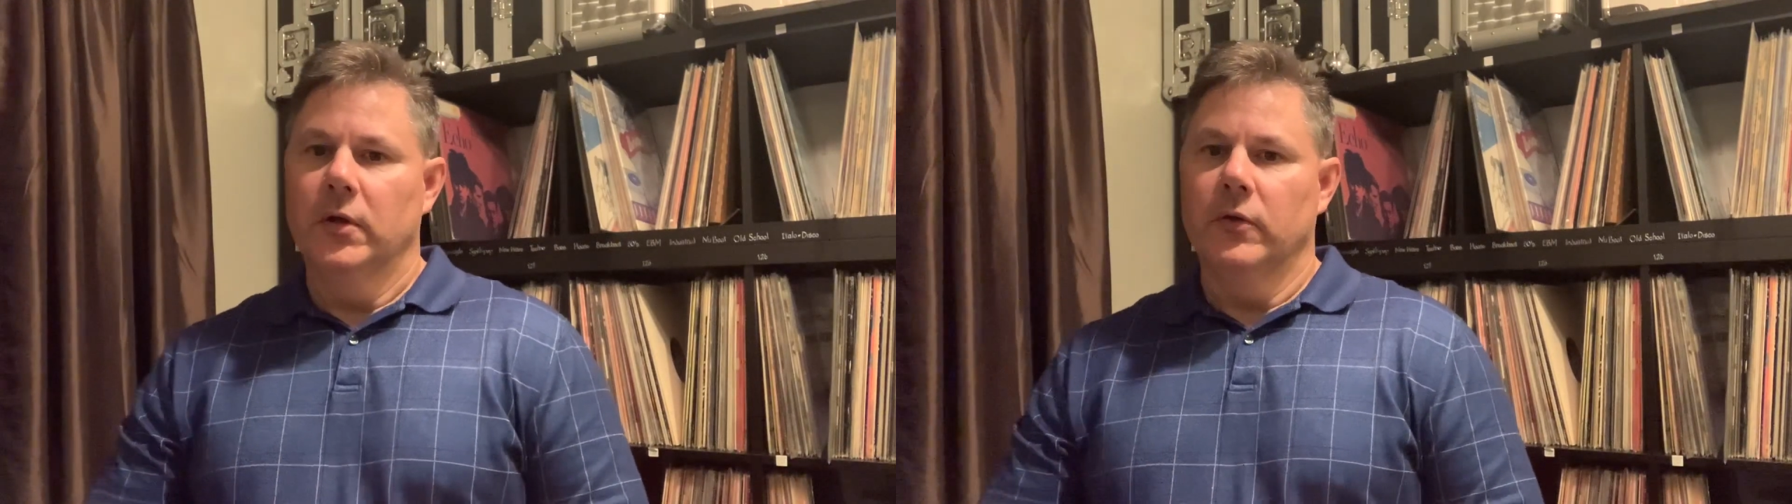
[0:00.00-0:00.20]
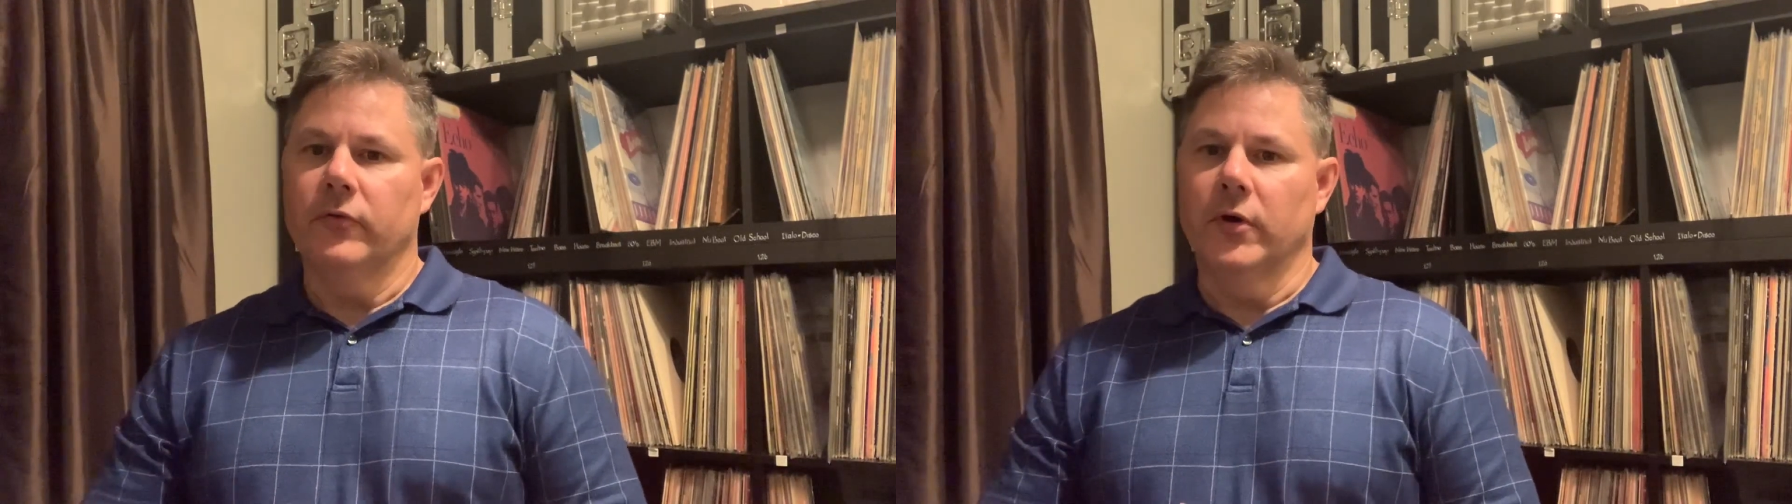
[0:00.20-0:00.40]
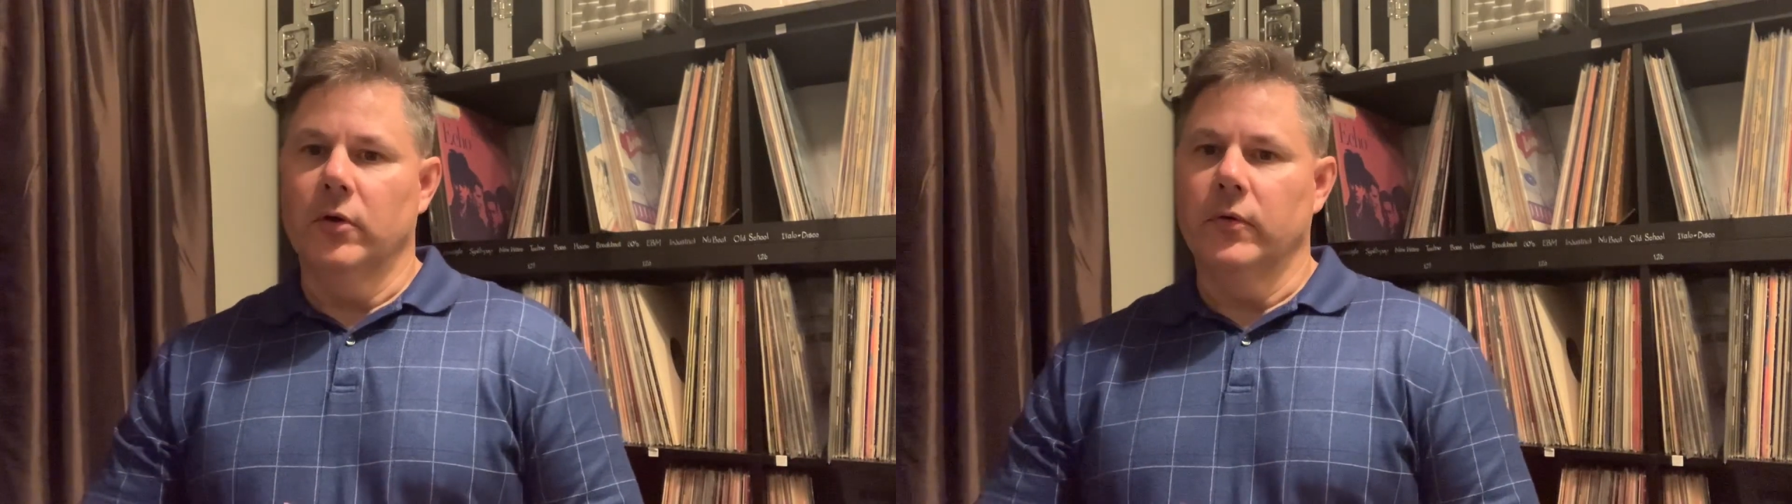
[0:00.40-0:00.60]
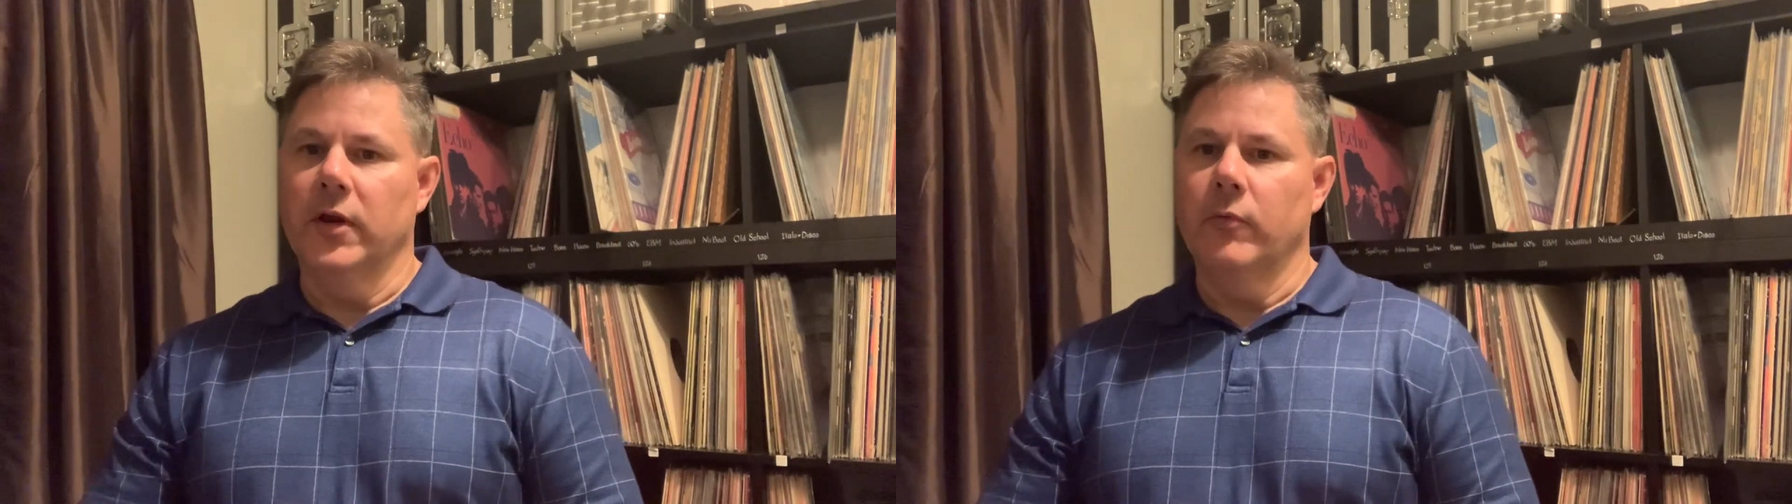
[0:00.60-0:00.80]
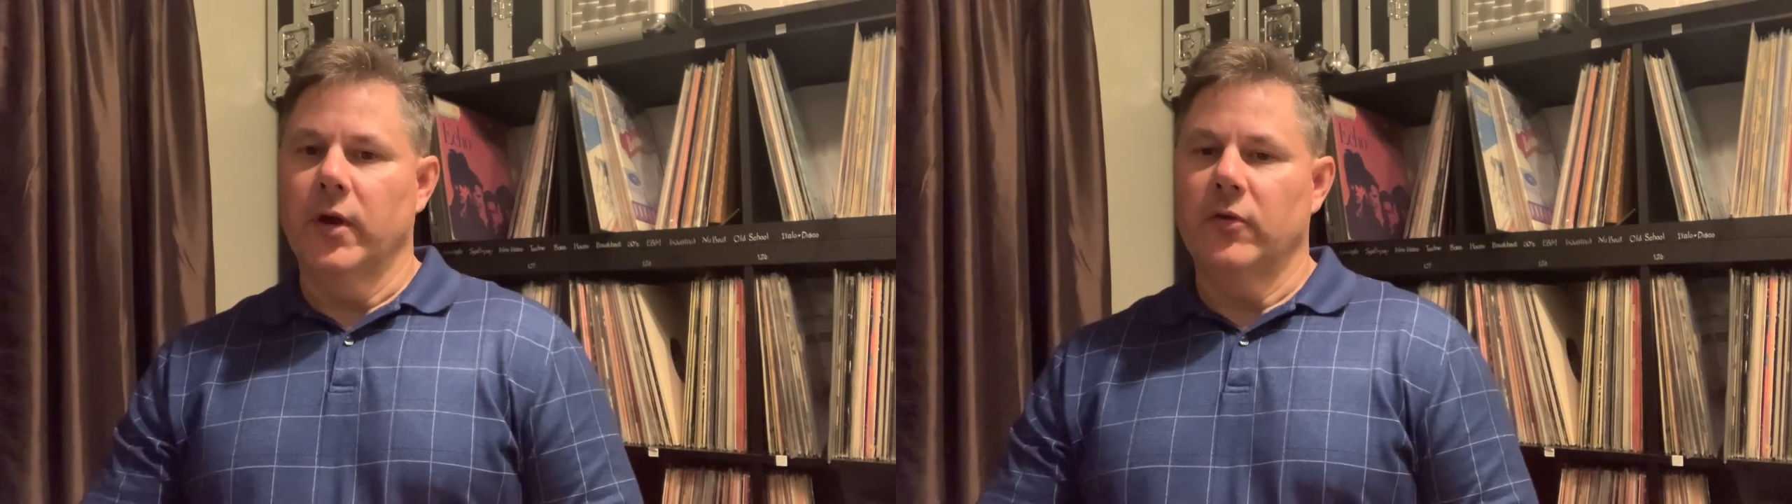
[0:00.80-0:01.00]
So
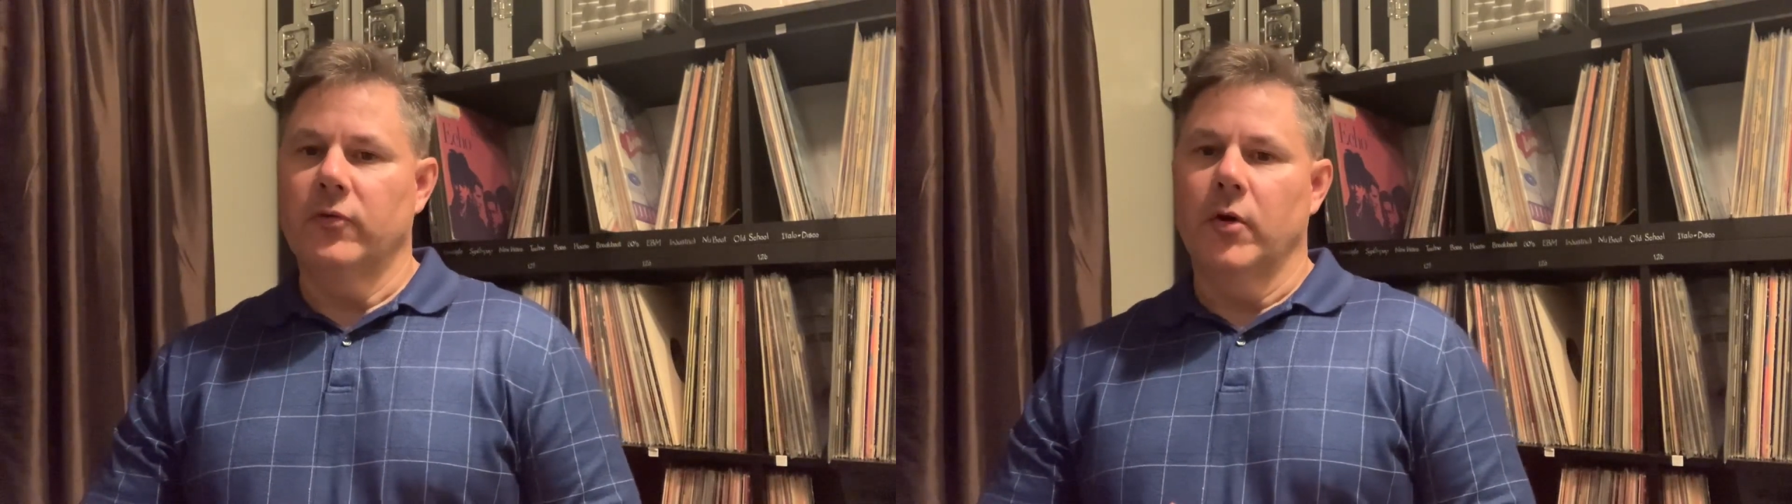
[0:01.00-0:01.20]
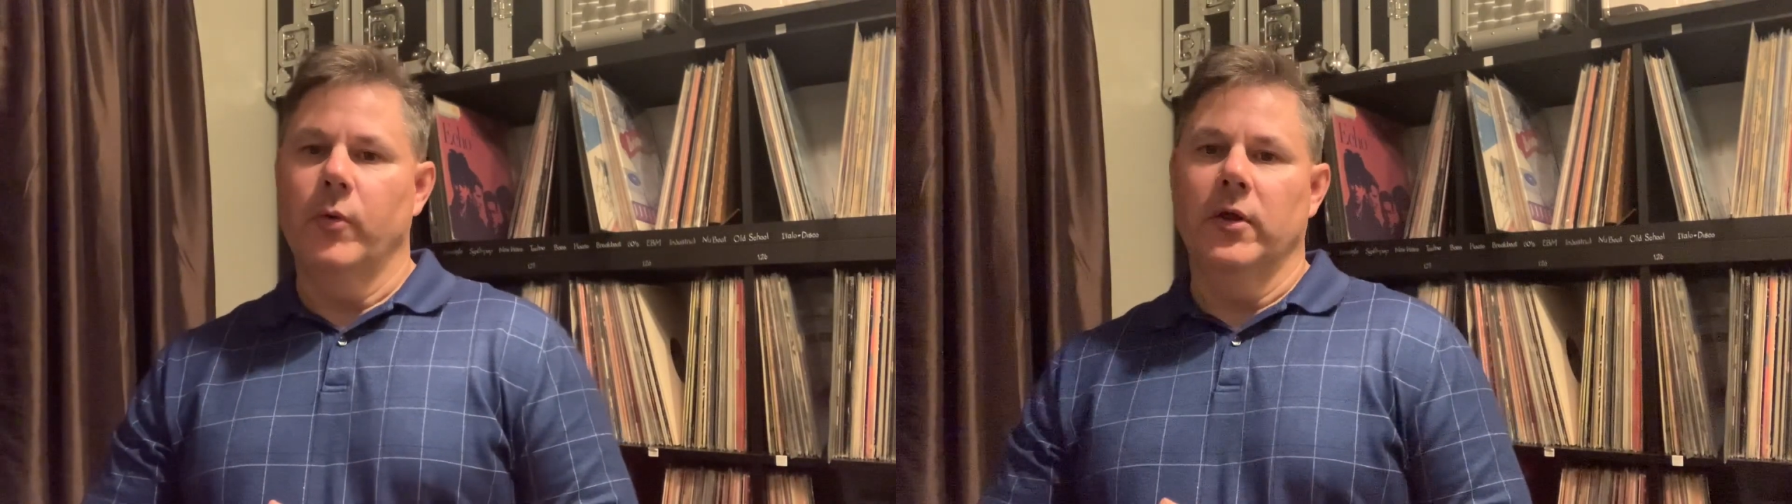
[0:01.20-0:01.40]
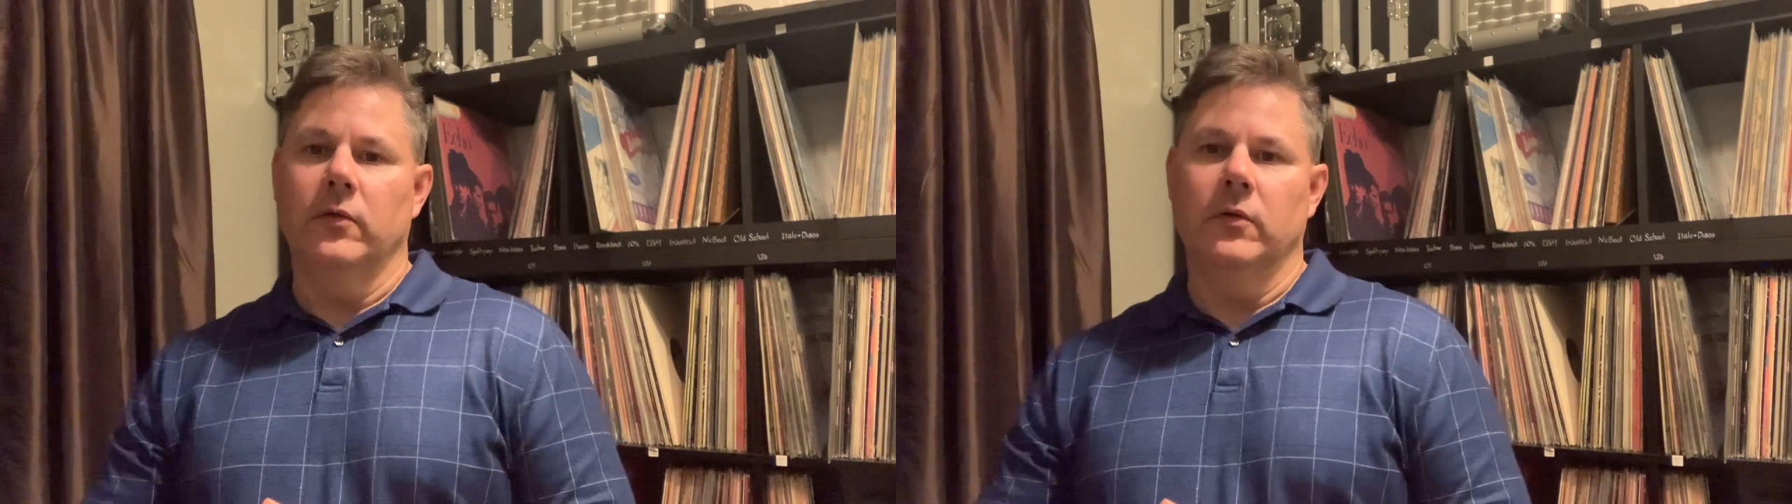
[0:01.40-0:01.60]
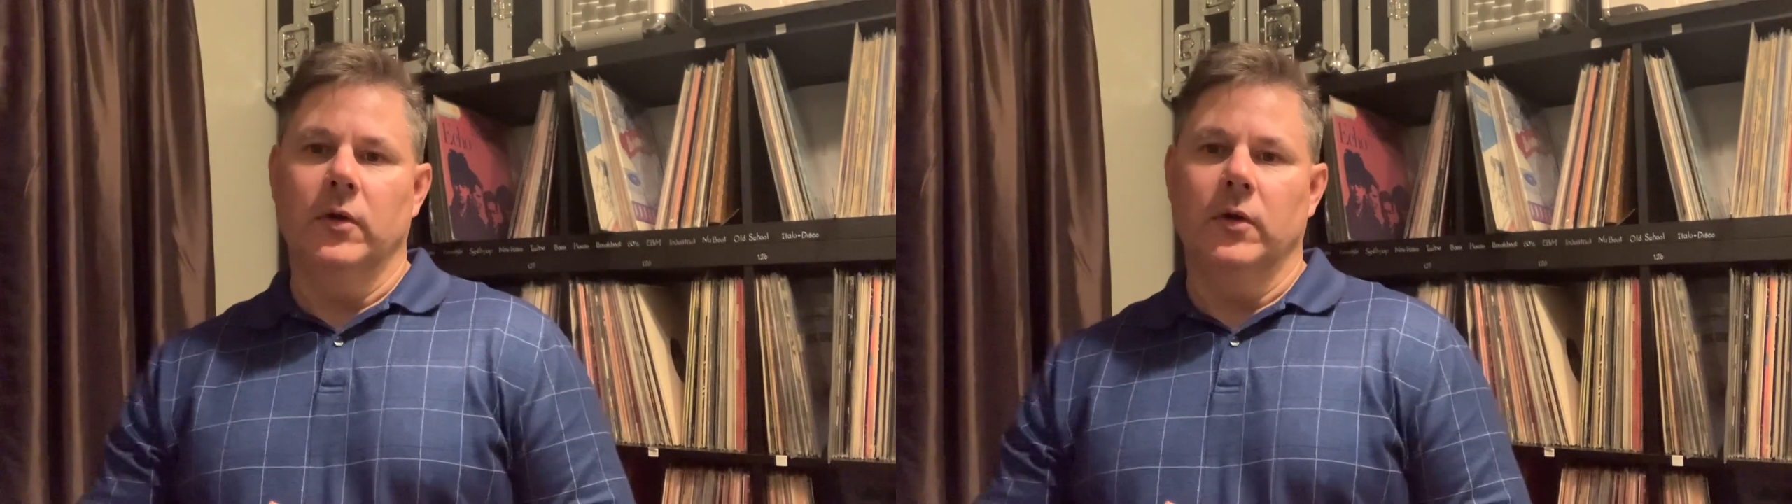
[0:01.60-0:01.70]
anyway, so